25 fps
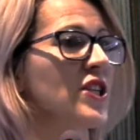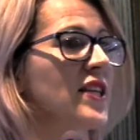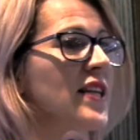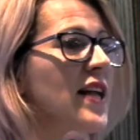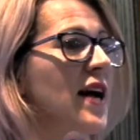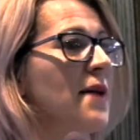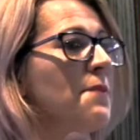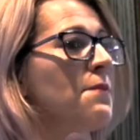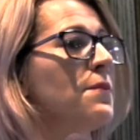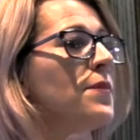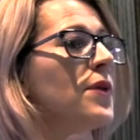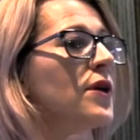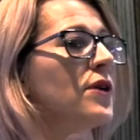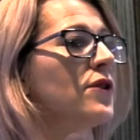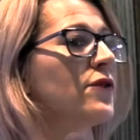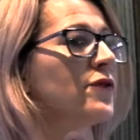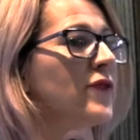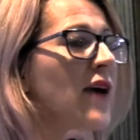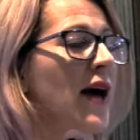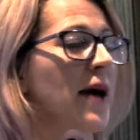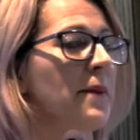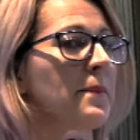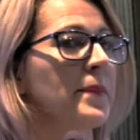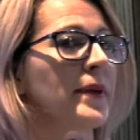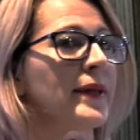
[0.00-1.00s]
number of
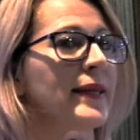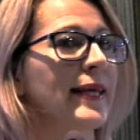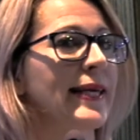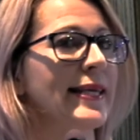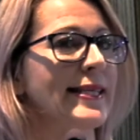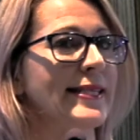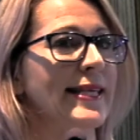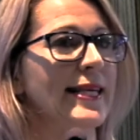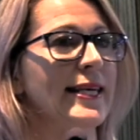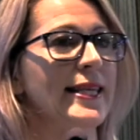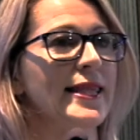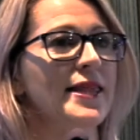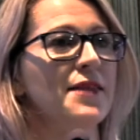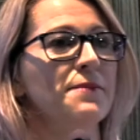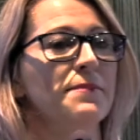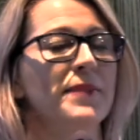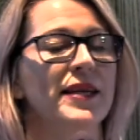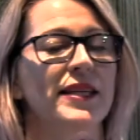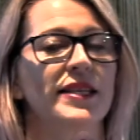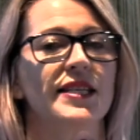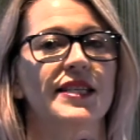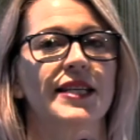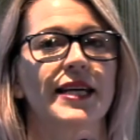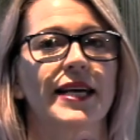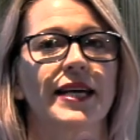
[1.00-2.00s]
companies in the
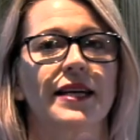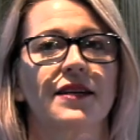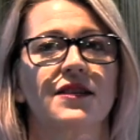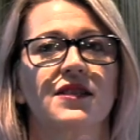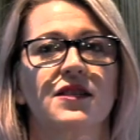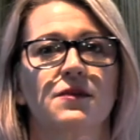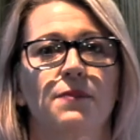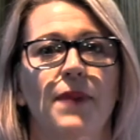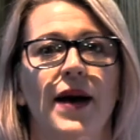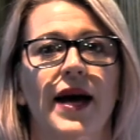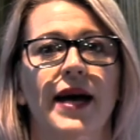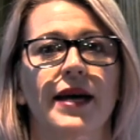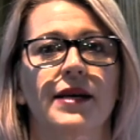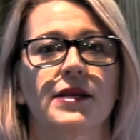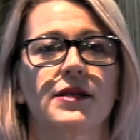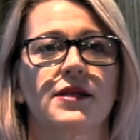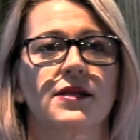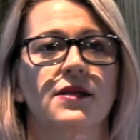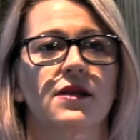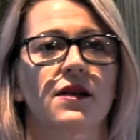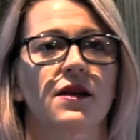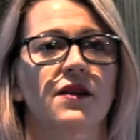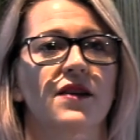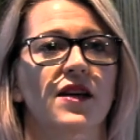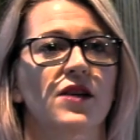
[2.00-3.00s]
medtech space.